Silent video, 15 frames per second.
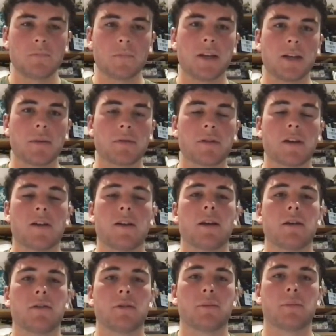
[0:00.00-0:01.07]
end up staying
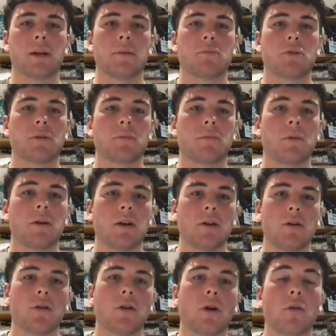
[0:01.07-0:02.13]
here to play
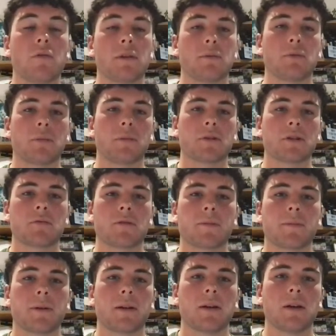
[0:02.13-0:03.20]
or hopefully Premiership
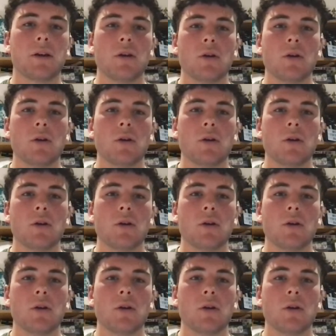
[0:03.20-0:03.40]
rugby,